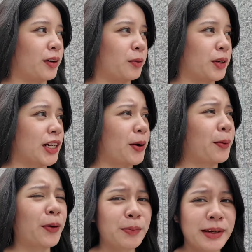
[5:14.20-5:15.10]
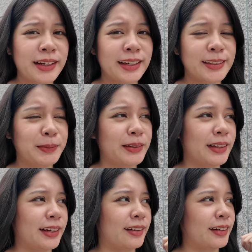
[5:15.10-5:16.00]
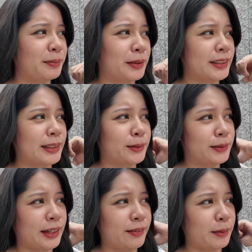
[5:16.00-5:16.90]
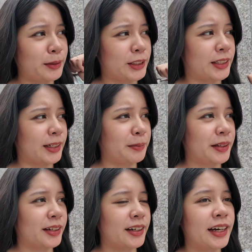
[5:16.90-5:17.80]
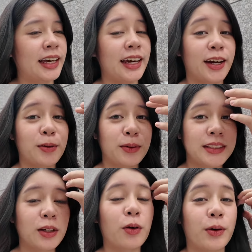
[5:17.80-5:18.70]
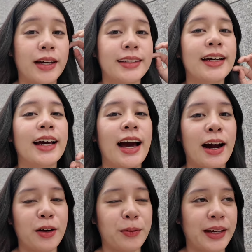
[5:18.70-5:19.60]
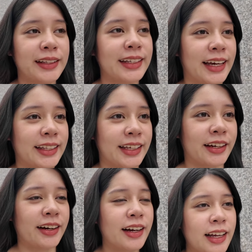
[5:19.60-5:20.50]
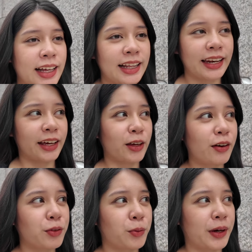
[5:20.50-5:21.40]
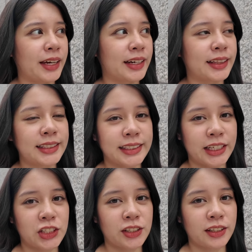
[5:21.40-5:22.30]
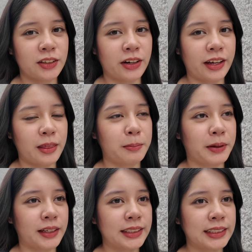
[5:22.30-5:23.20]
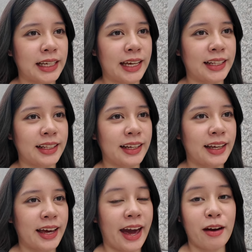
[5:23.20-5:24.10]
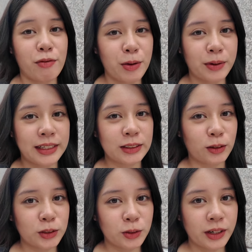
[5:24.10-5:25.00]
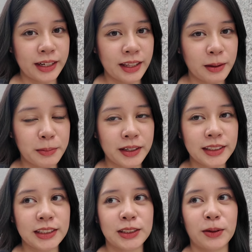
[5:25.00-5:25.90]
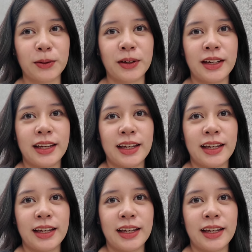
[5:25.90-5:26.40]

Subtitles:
one, which I'm hoping leads me to the art because I don't have that much time here. It was quite harrowing to get here. Like you have to wait at the station to ride the bus and everyone is also riding the bus. So